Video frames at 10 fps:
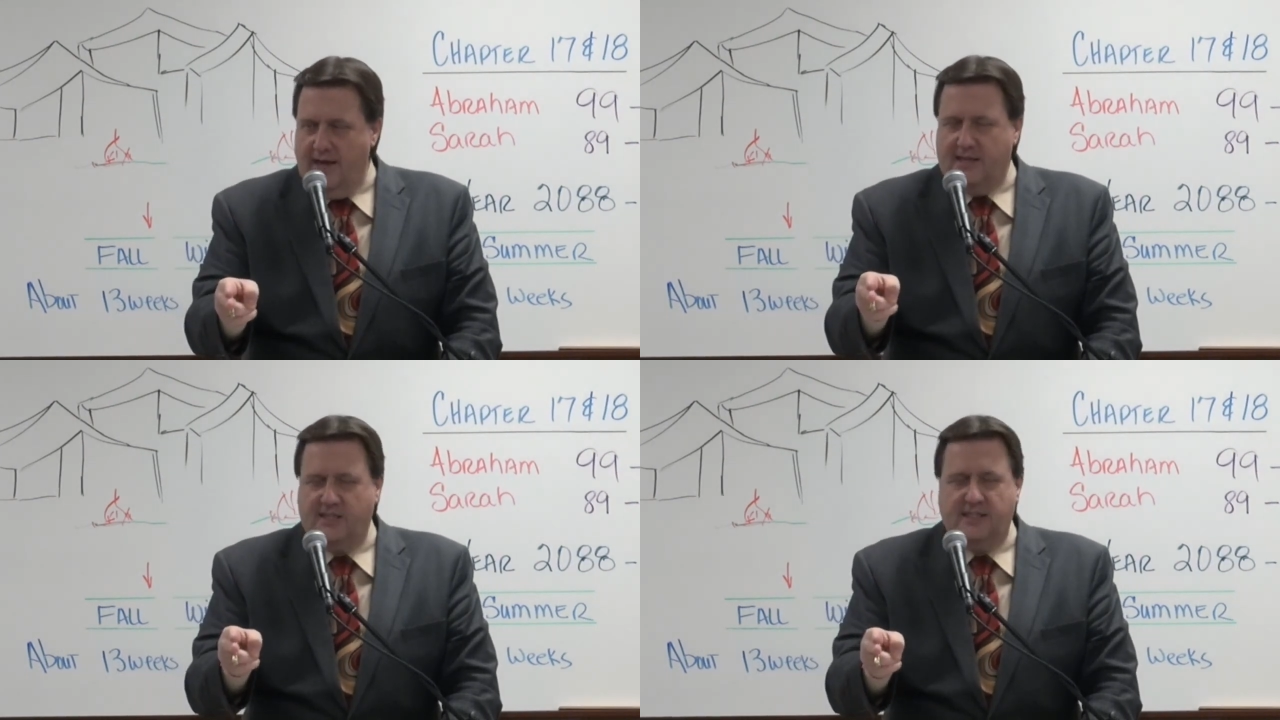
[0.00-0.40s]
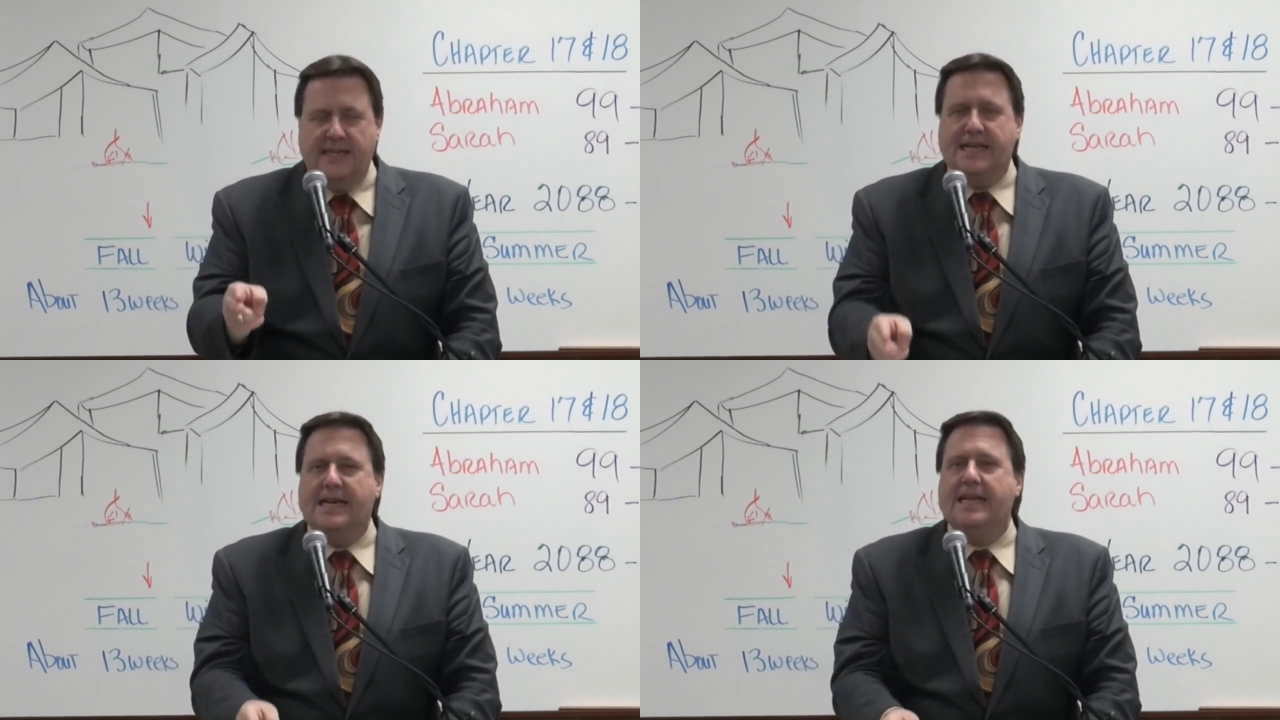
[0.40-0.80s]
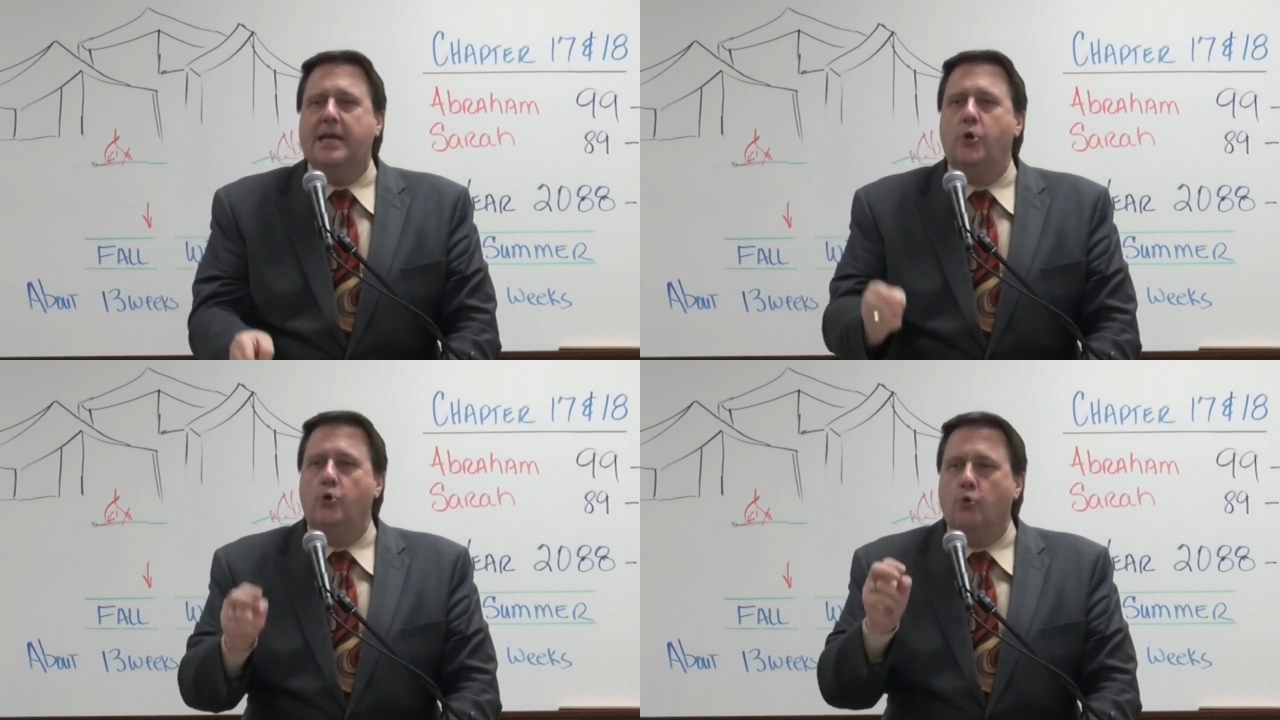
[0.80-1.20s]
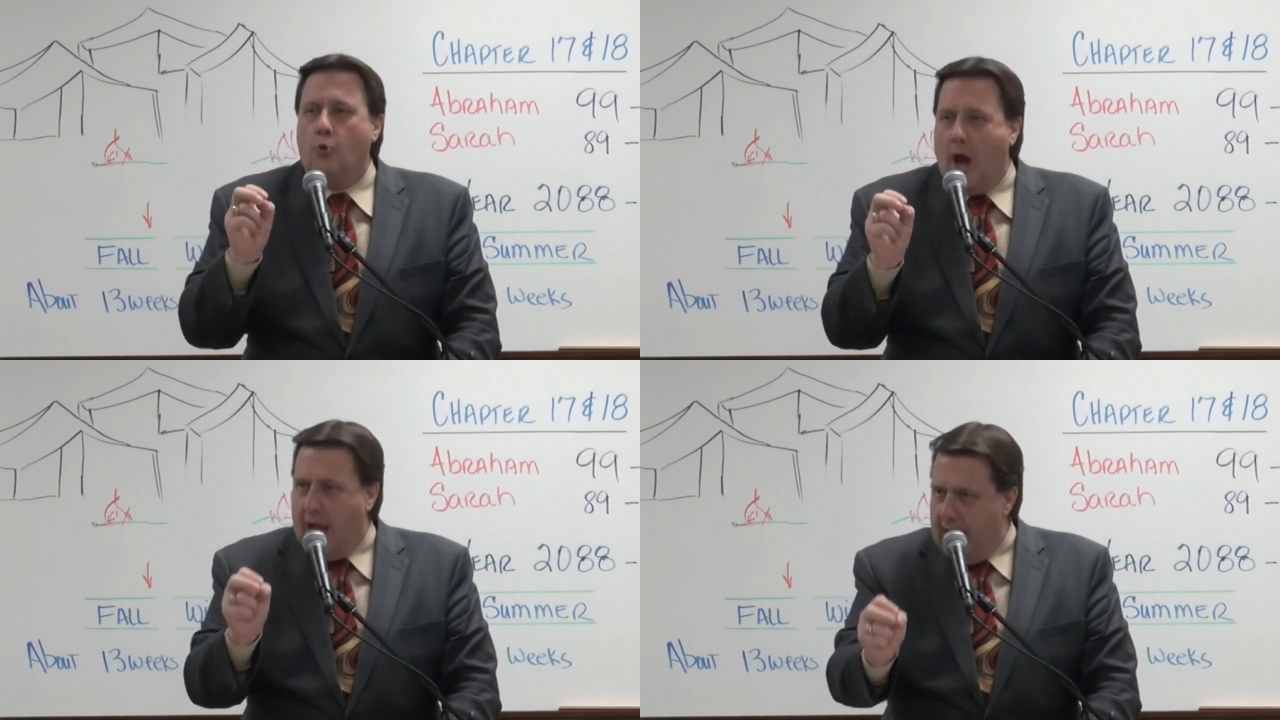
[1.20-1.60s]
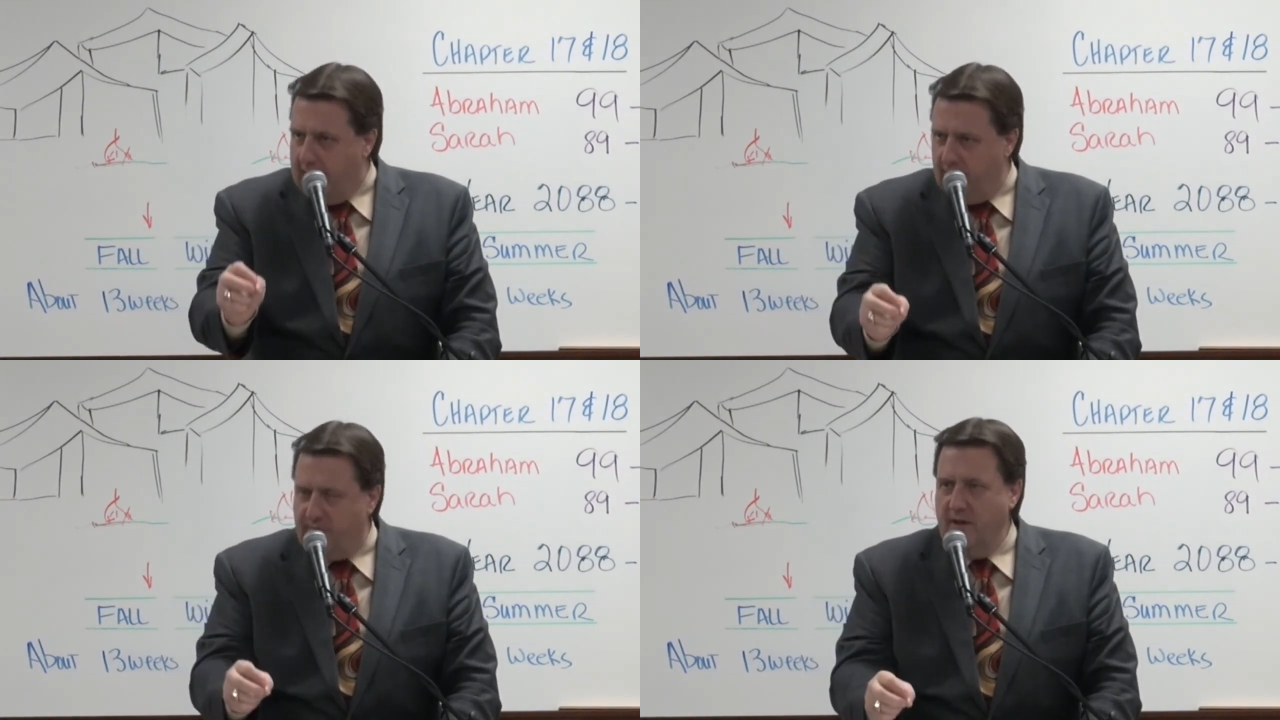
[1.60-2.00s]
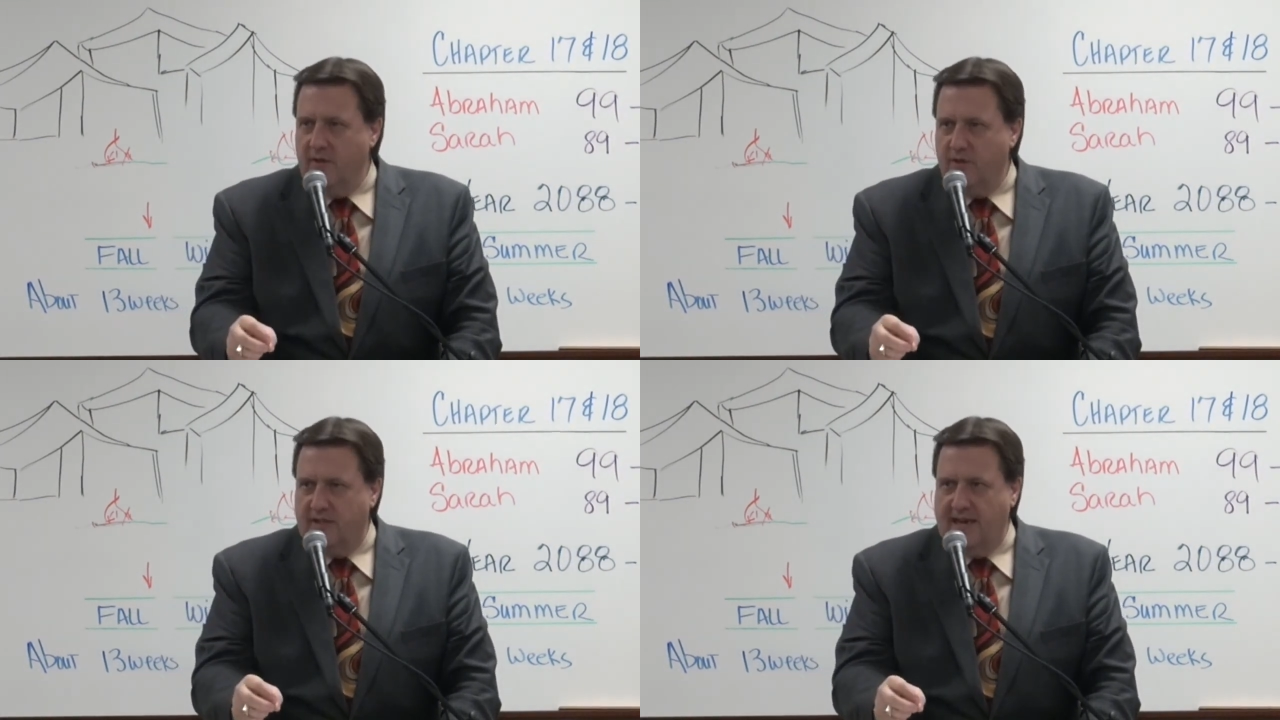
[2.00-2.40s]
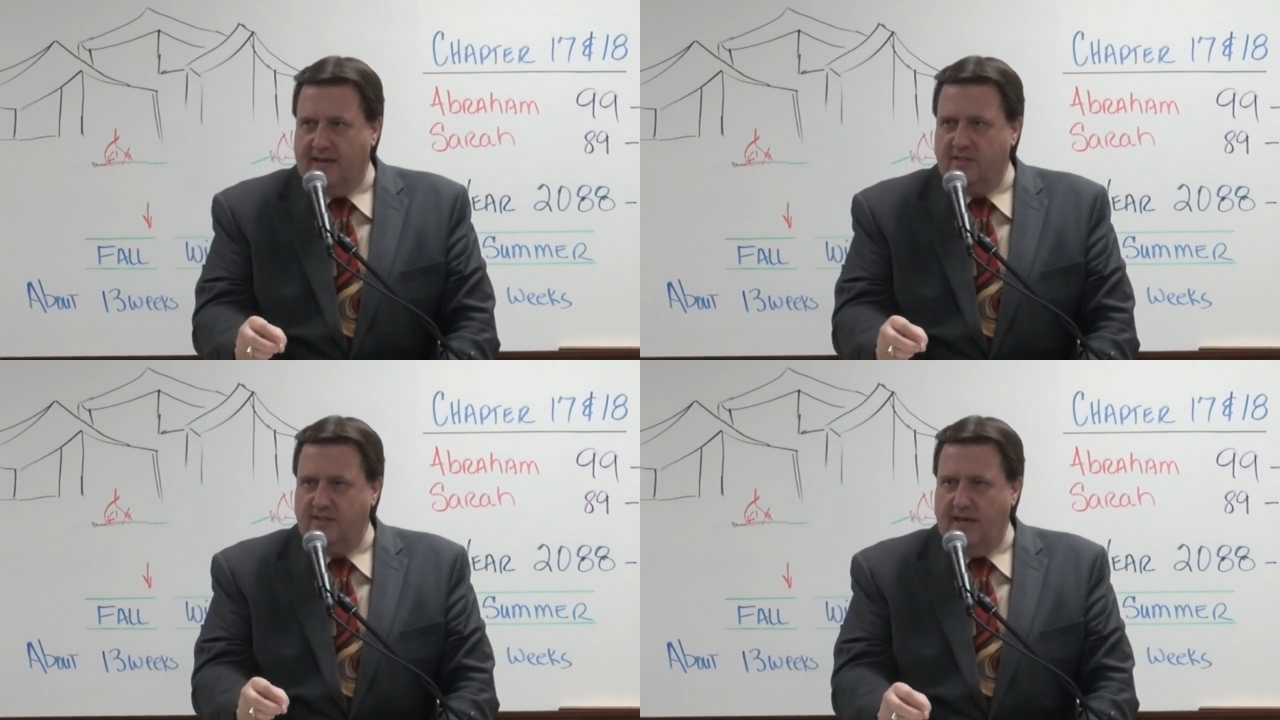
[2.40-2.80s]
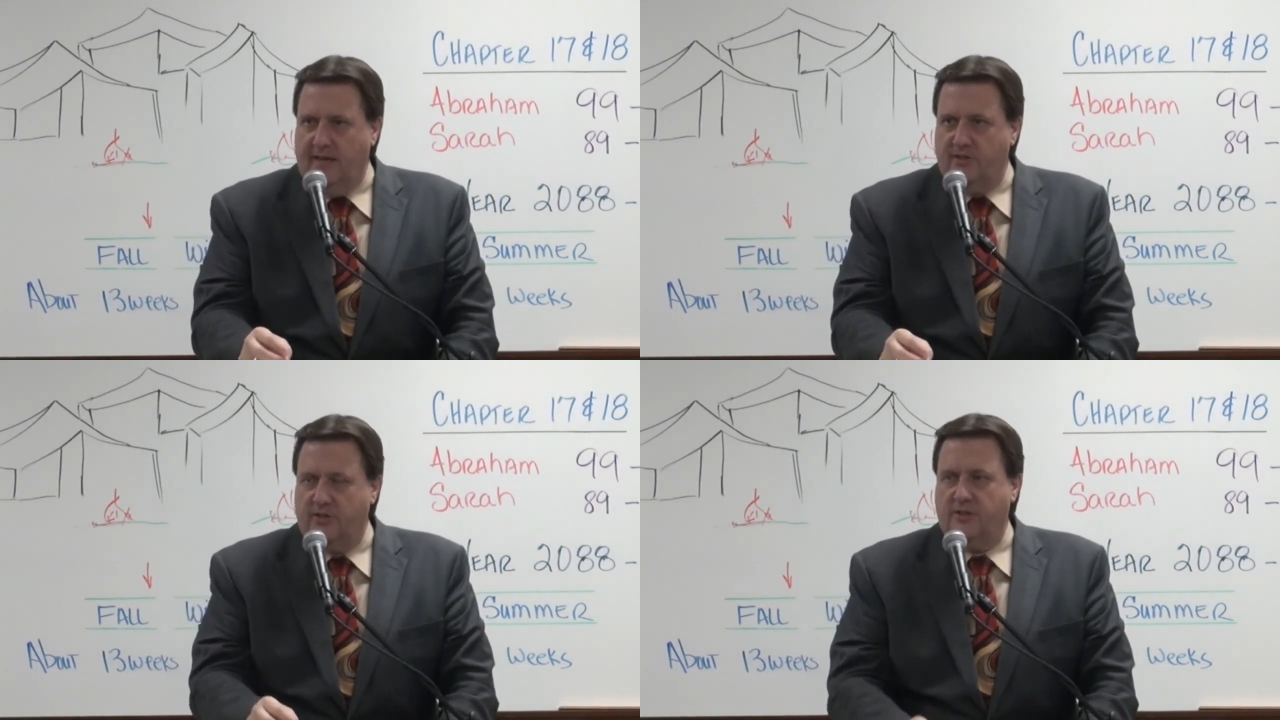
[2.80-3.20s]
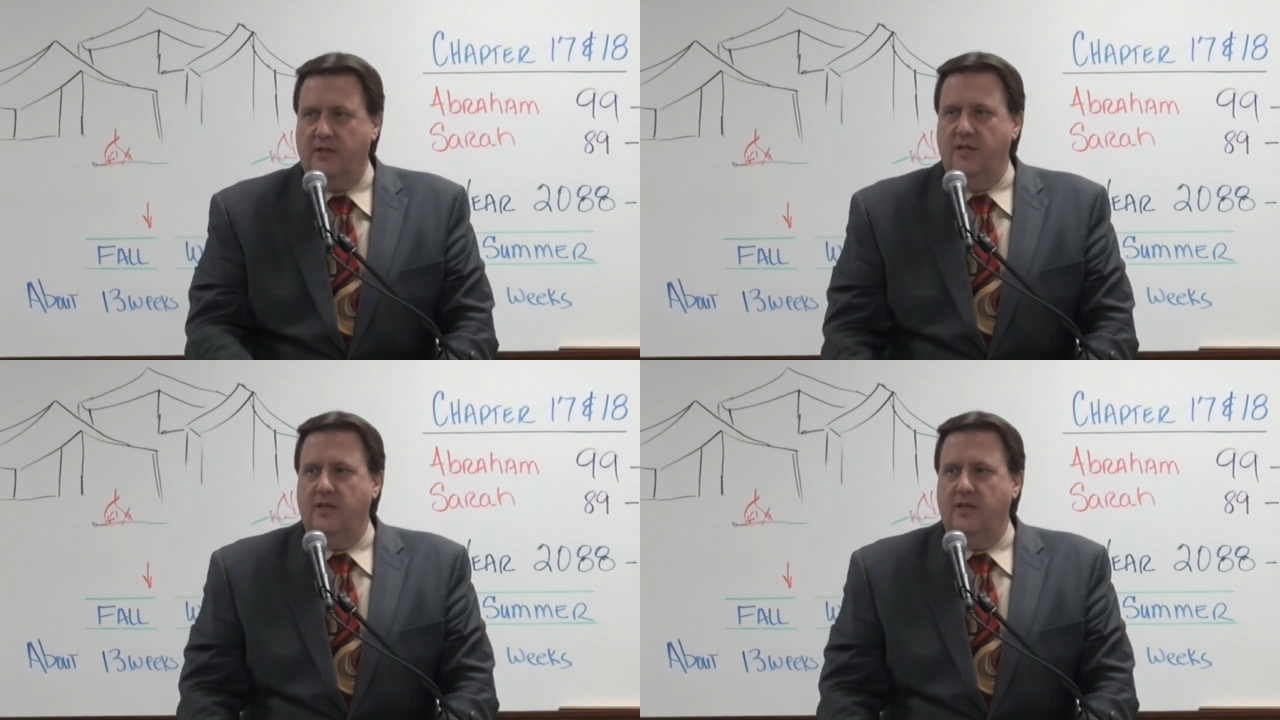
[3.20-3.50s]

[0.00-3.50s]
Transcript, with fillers: exceedingly grave, the text says.